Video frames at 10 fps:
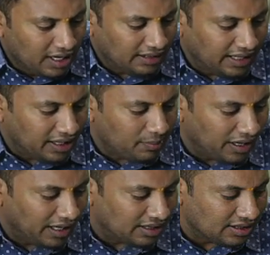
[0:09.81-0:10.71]
Tech
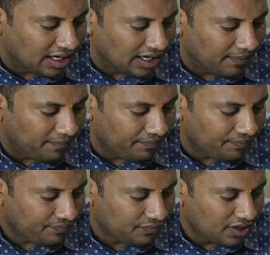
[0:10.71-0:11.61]
Mahindra
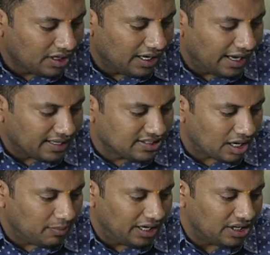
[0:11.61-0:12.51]

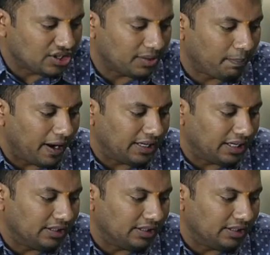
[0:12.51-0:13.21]
examination pattern,